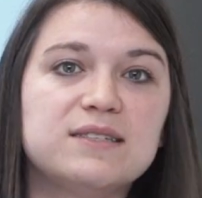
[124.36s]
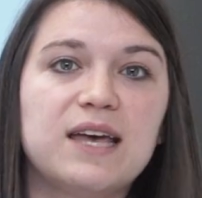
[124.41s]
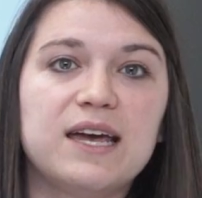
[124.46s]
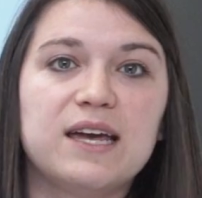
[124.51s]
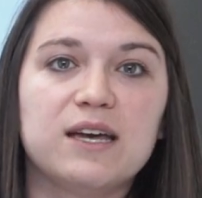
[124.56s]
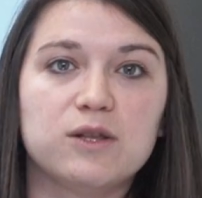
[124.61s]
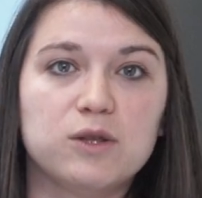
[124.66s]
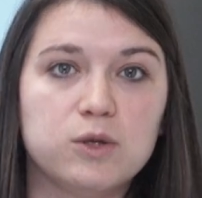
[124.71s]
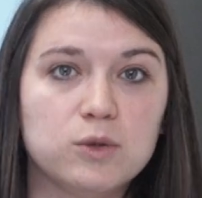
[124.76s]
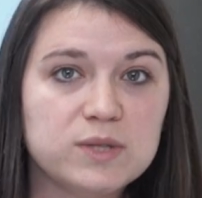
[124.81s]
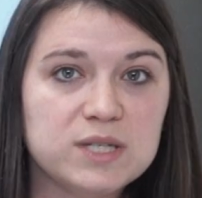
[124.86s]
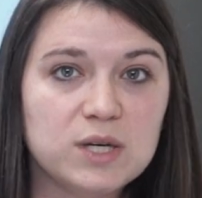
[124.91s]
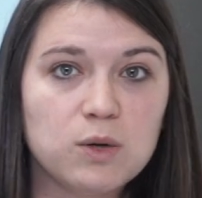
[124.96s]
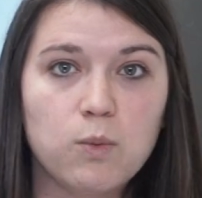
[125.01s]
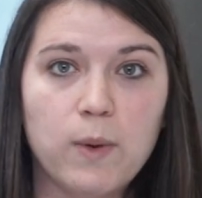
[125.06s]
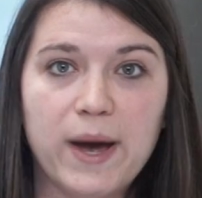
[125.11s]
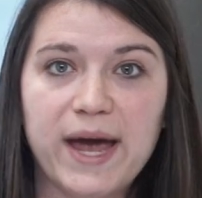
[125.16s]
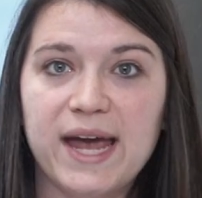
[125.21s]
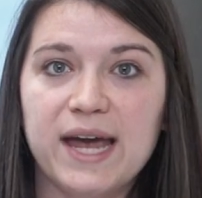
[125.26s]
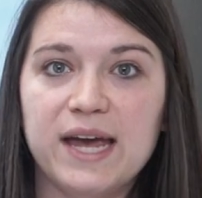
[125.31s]
like
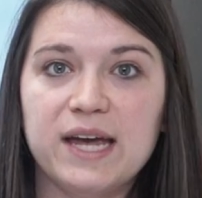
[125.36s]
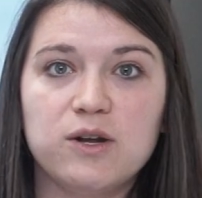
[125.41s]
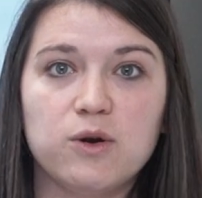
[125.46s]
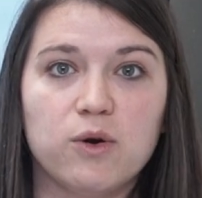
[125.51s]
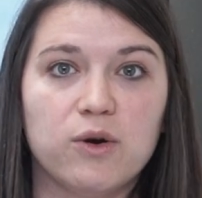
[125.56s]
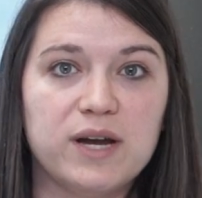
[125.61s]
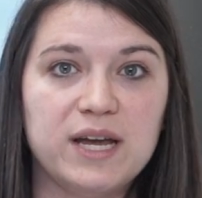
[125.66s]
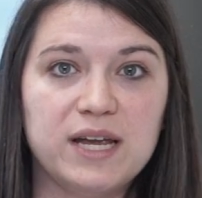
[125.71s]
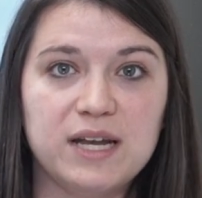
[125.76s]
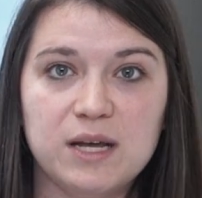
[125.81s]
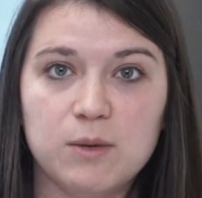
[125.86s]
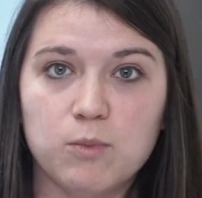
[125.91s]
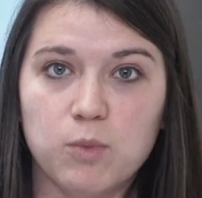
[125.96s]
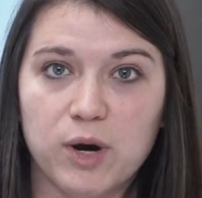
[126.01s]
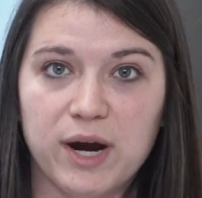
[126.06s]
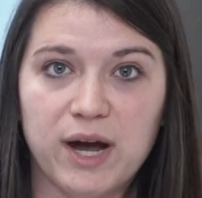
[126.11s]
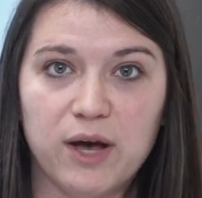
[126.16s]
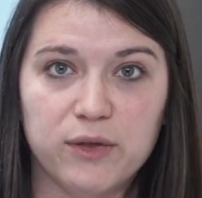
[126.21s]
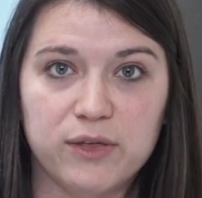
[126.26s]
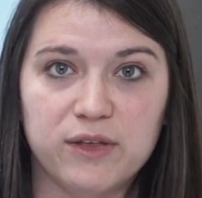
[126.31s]
losing weight or eating
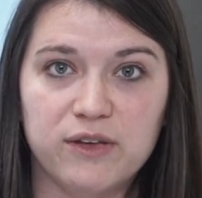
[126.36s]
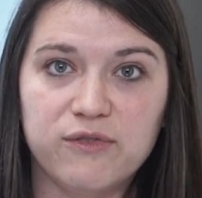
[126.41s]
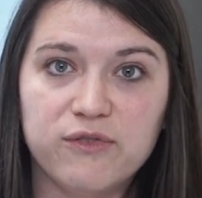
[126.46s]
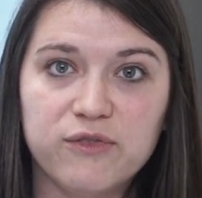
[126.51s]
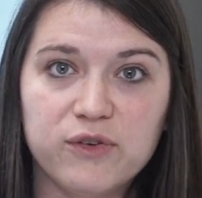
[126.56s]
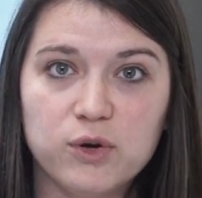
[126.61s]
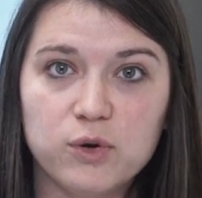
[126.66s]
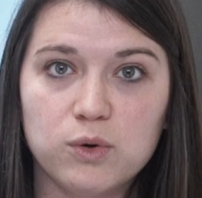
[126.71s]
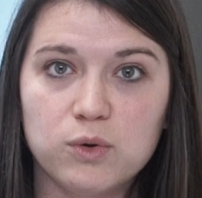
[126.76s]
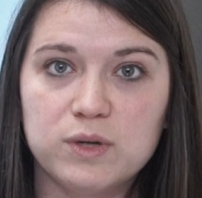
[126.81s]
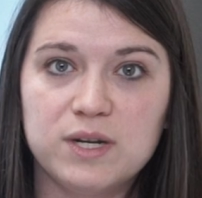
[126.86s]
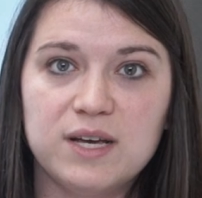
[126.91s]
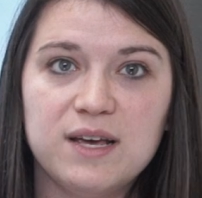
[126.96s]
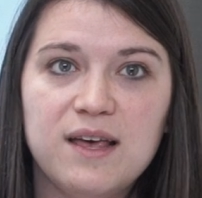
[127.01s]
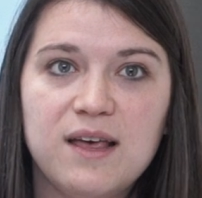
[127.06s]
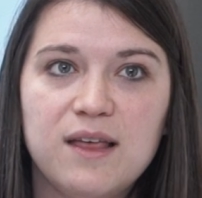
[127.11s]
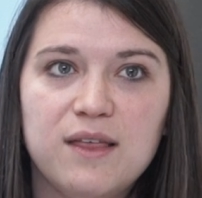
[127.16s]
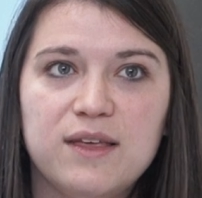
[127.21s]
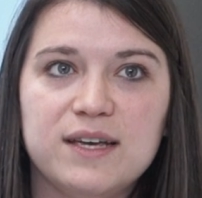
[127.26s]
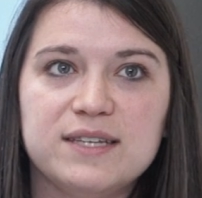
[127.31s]
more healthy food,
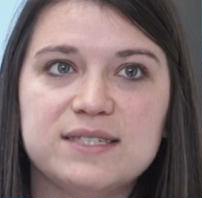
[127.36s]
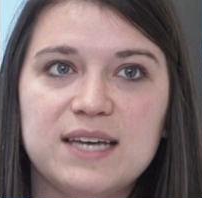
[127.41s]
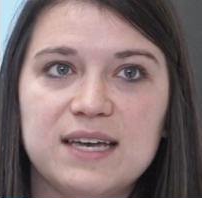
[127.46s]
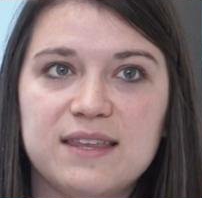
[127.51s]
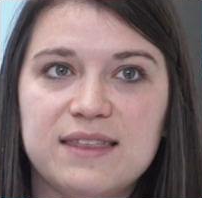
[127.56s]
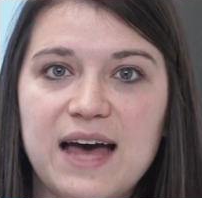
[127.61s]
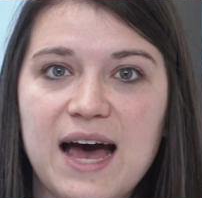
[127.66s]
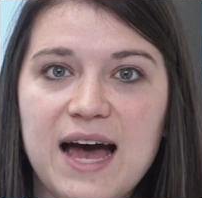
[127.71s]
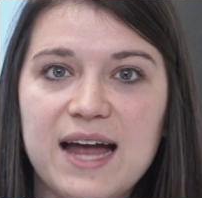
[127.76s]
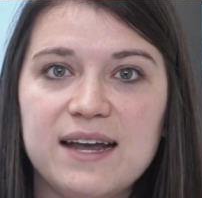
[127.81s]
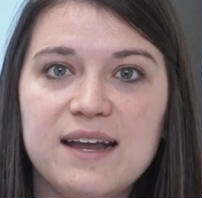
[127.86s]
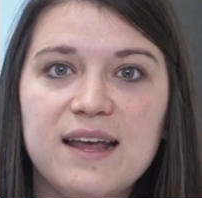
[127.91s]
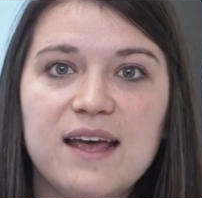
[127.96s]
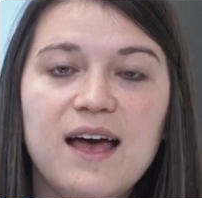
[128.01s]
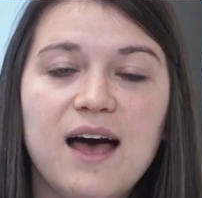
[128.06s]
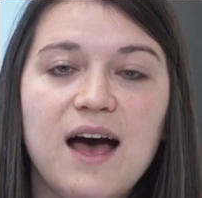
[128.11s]
things like that.